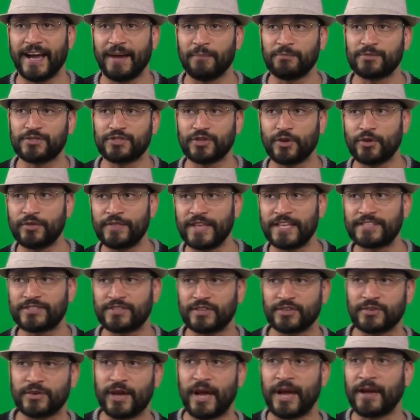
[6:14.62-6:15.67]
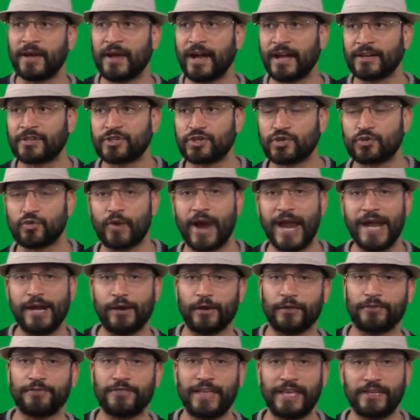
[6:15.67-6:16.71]
So there's a
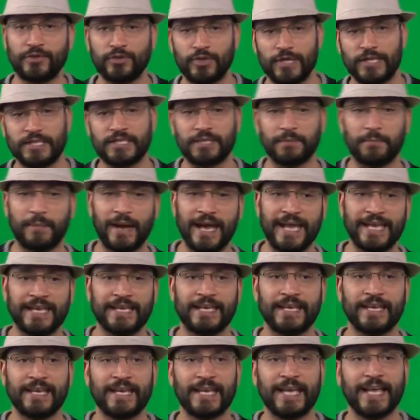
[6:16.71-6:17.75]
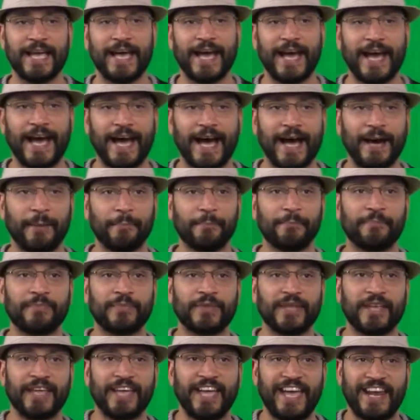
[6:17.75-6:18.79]
trade-off that you need to make.
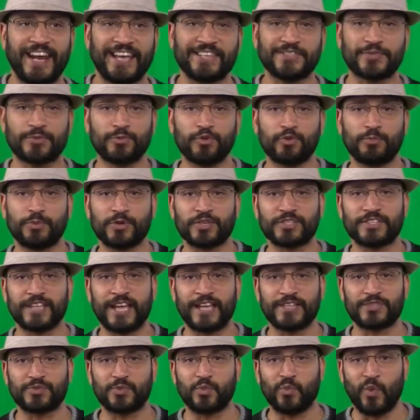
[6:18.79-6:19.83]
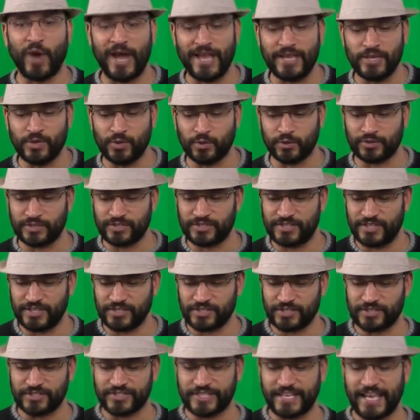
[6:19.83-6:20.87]
And as the rulebook states, weigh your
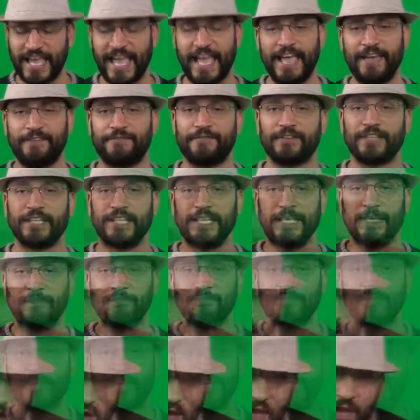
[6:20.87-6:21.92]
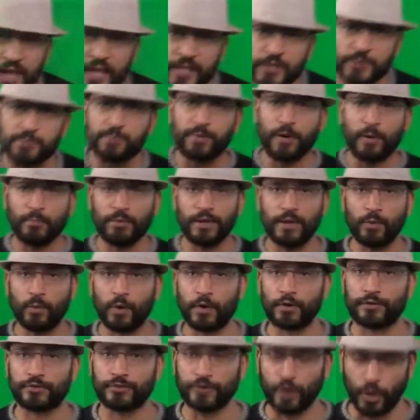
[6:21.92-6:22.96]
decisions carefully. It's probably
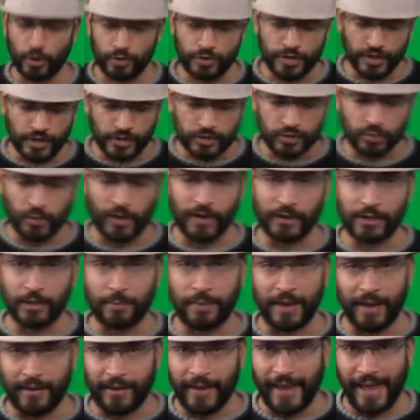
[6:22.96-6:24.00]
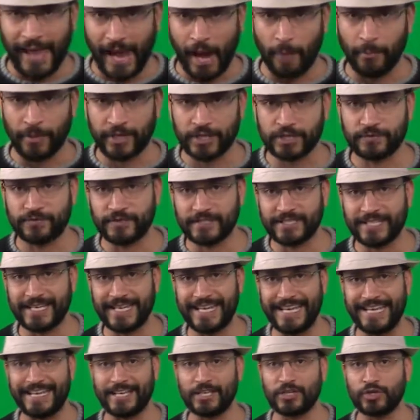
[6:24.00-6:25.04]
worth noting as well about how much
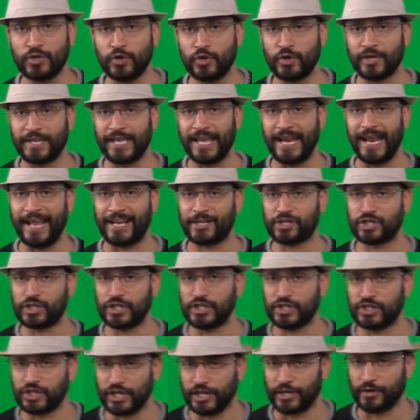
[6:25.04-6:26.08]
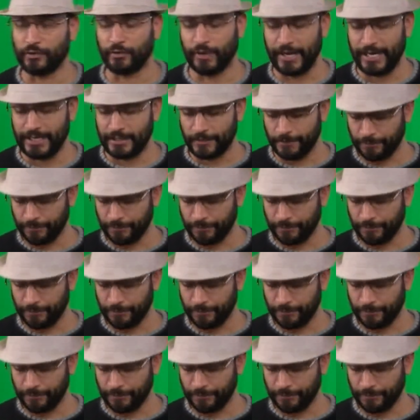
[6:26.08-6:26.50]
fatigue a unit can actually generate.